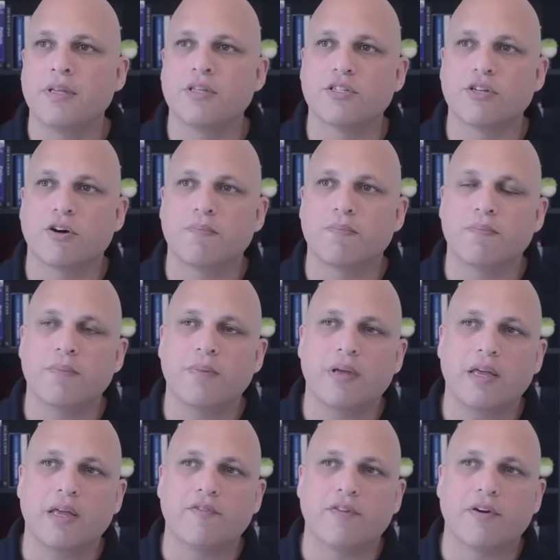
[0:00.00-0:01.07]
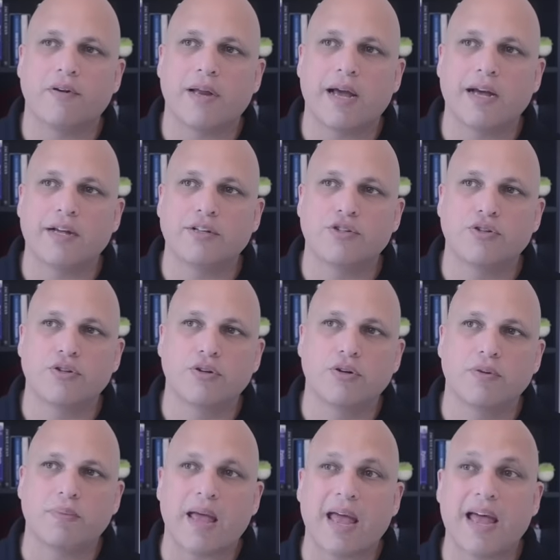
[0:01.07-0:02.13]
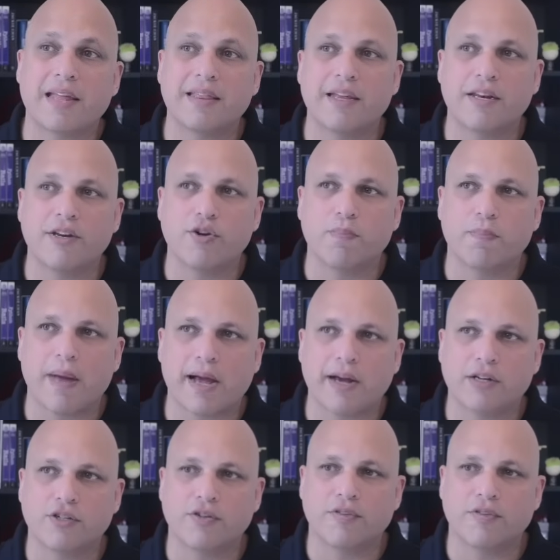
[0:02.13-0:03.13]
So if I would like to add the new package over